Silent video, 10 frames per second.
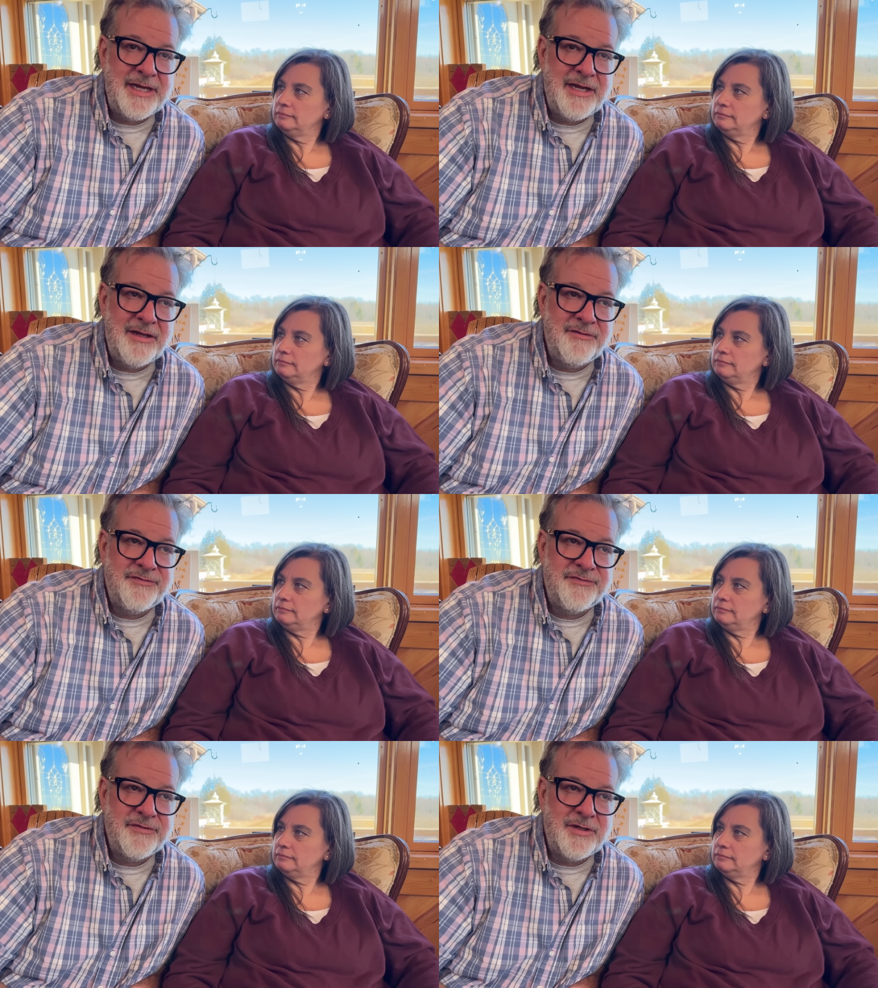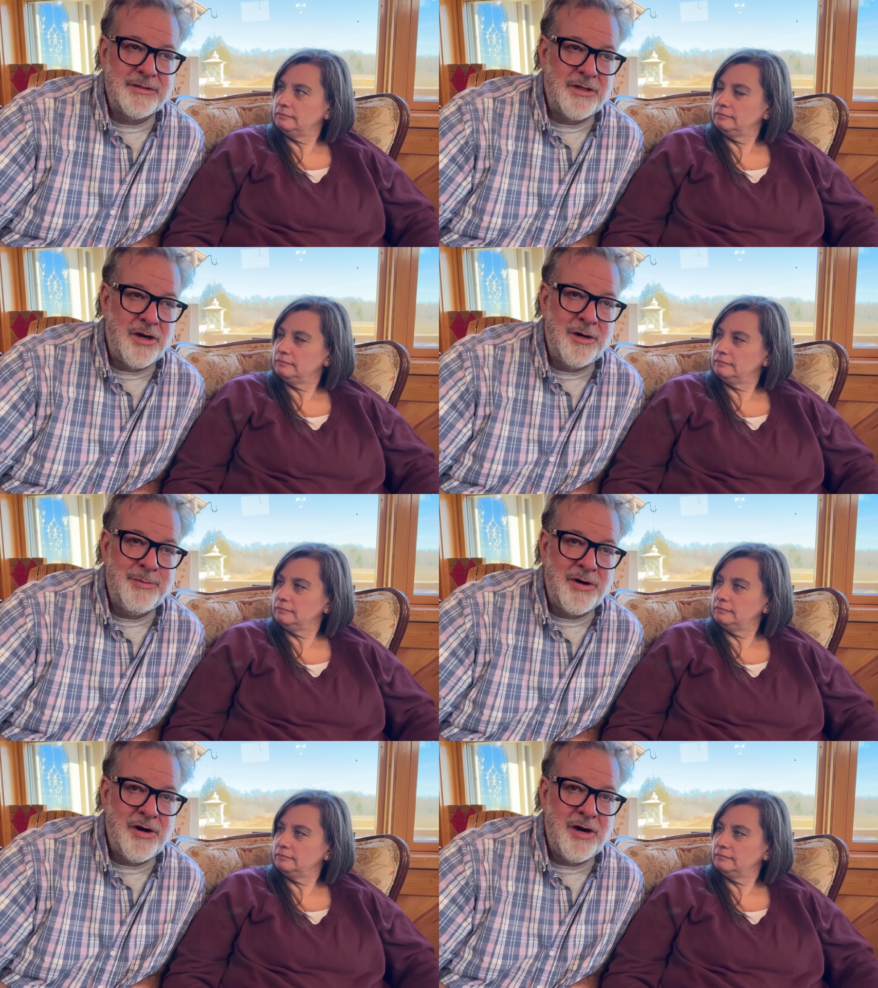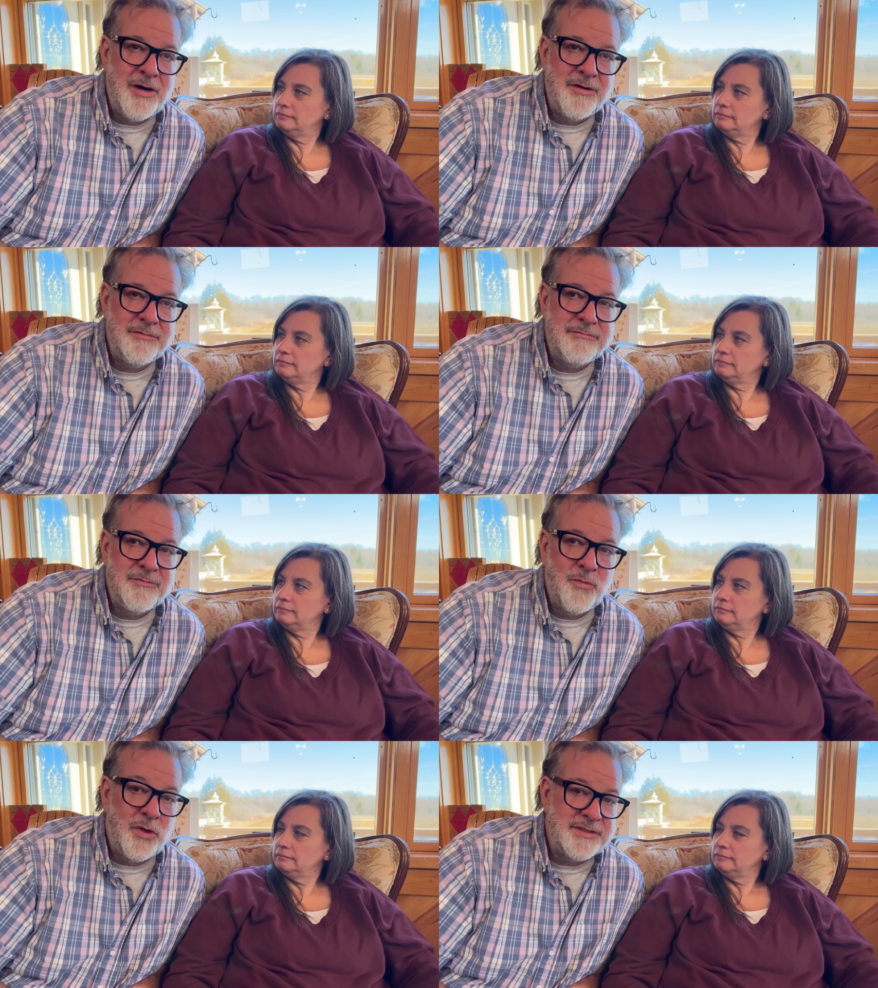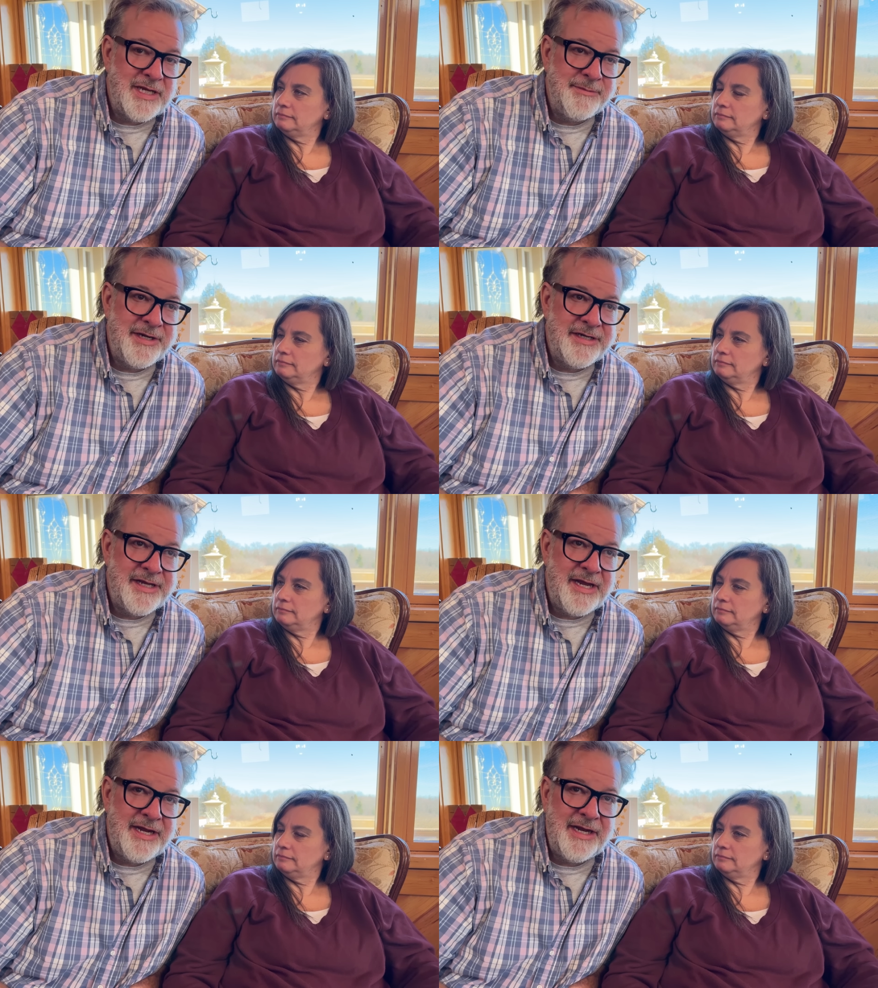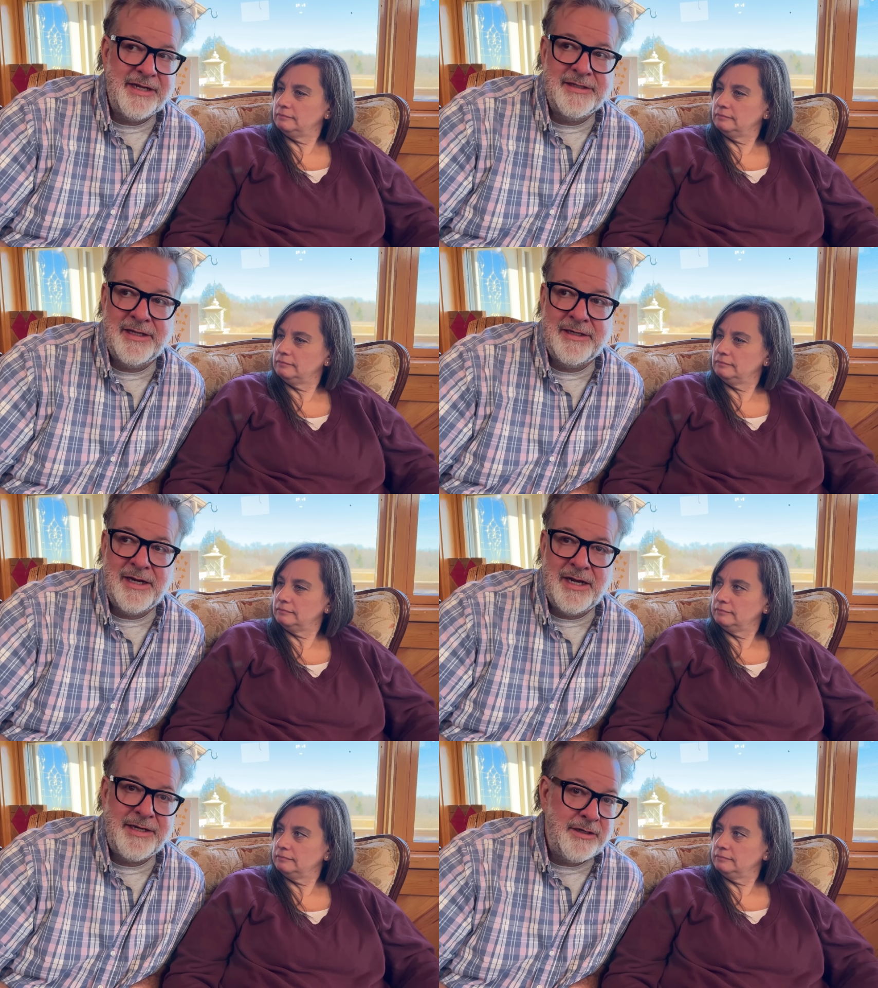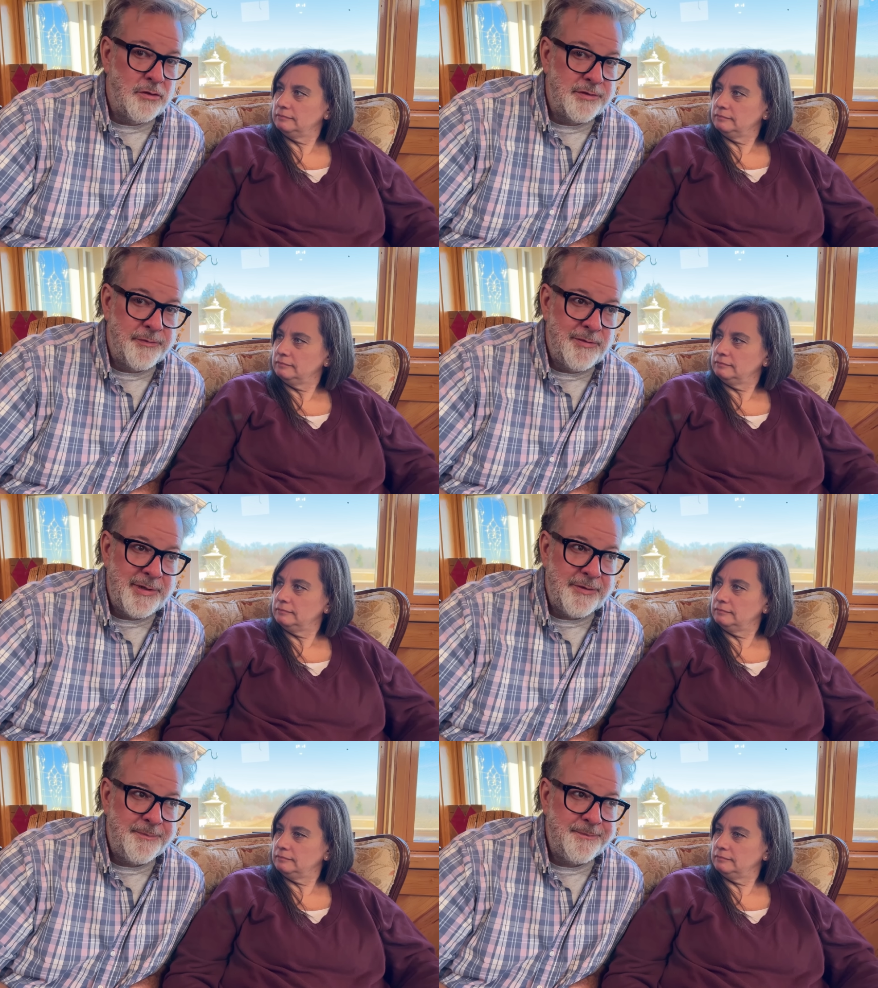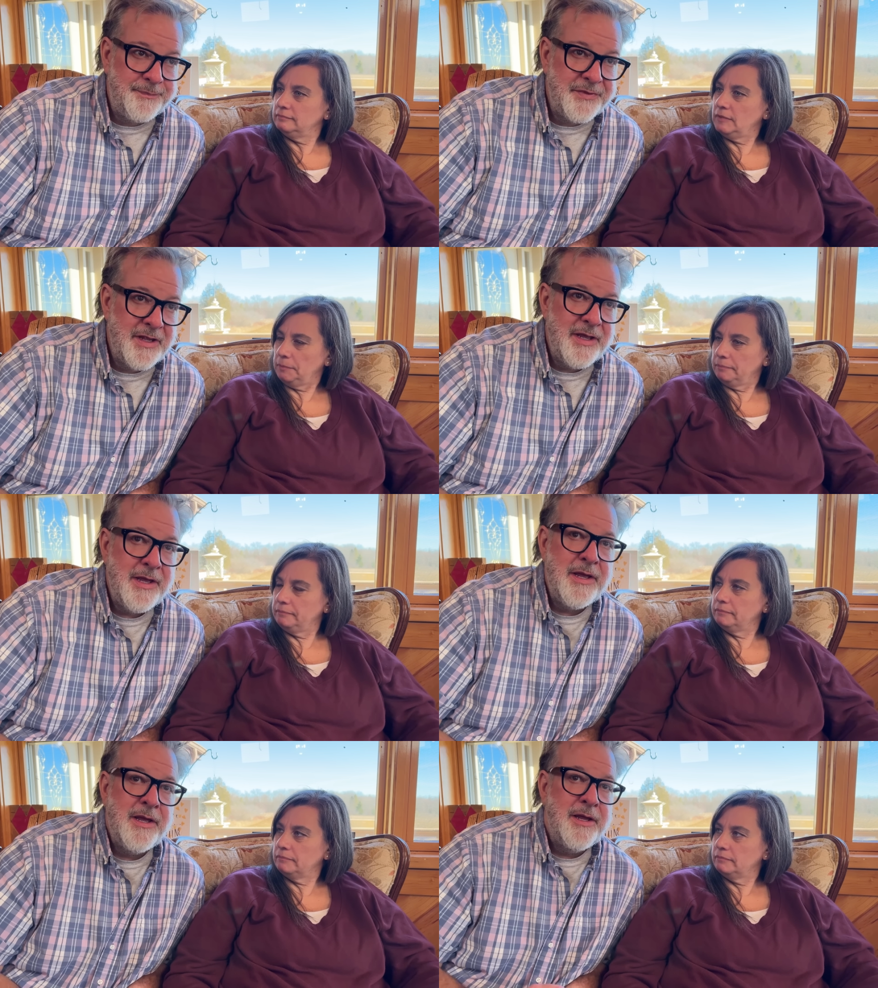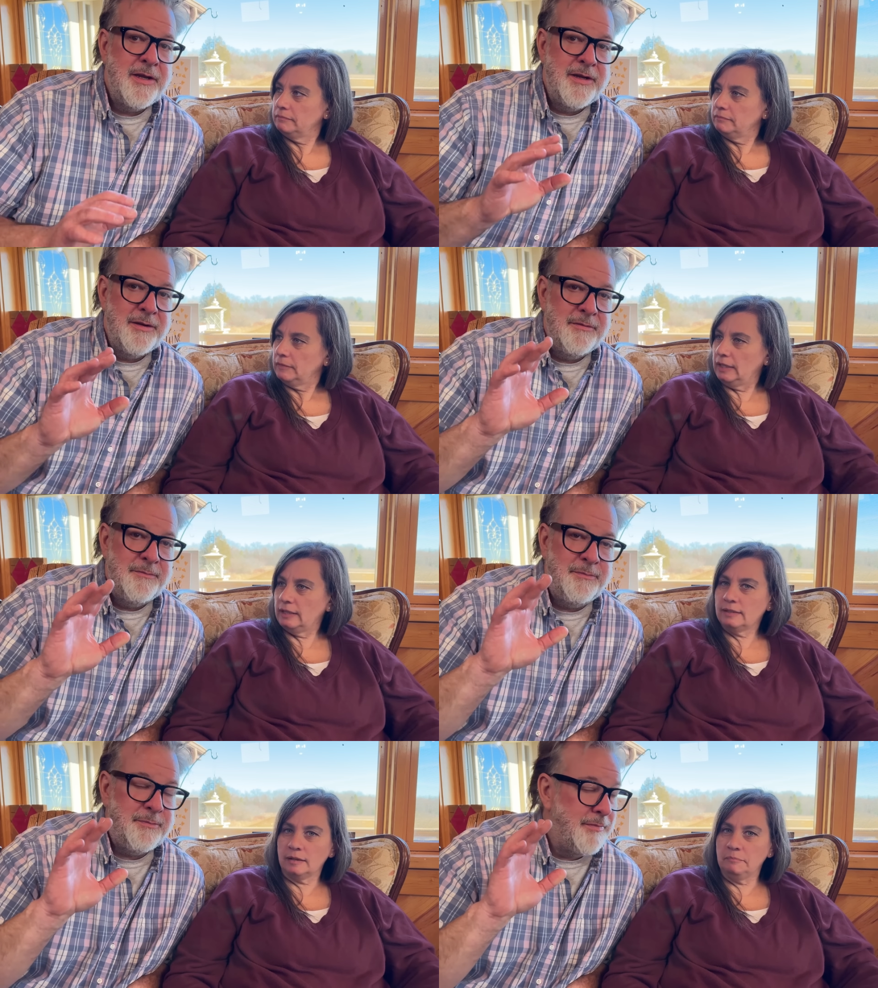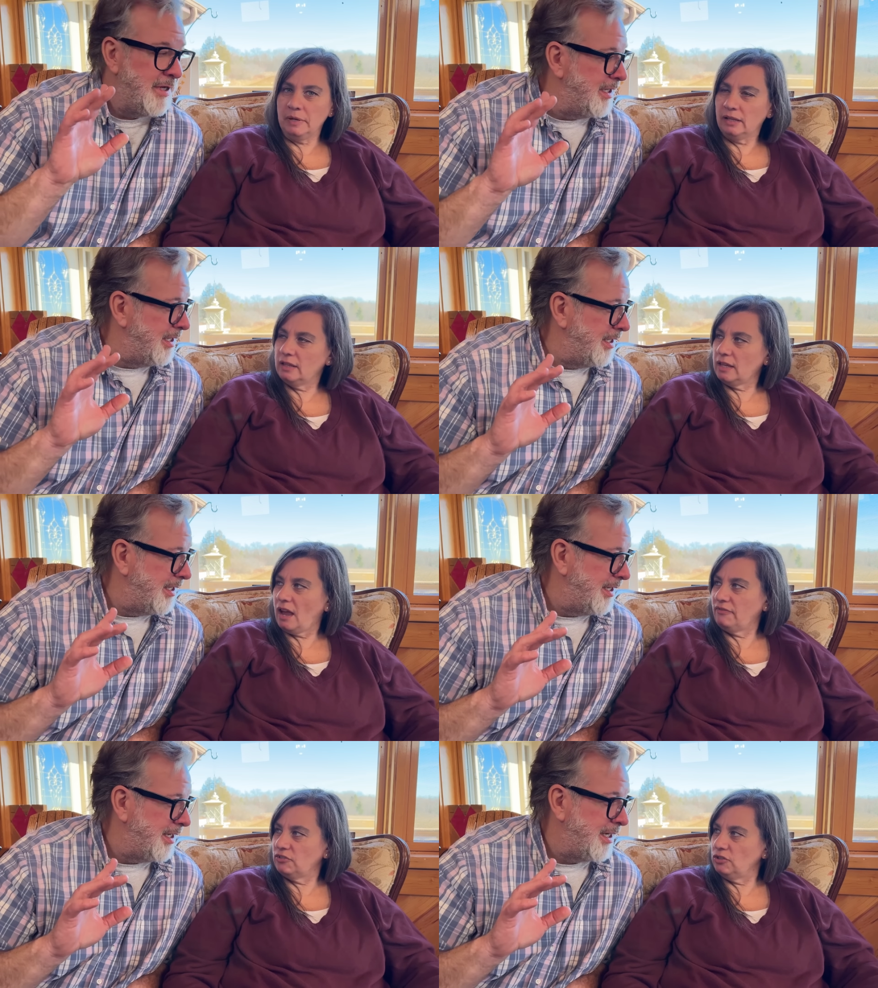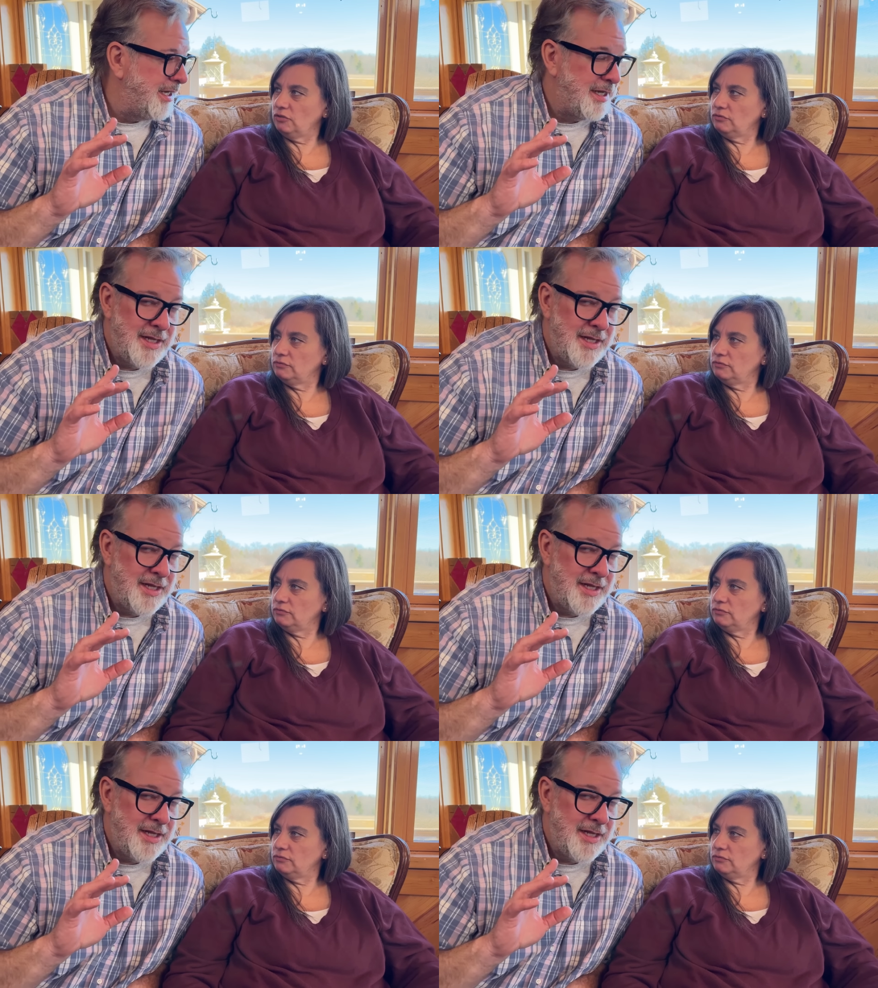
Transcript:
Speaker 1: have a Larabar one time in a day, and then I eat only one meal. Yep.
Speaker 2: And that's like middle of the afternoon.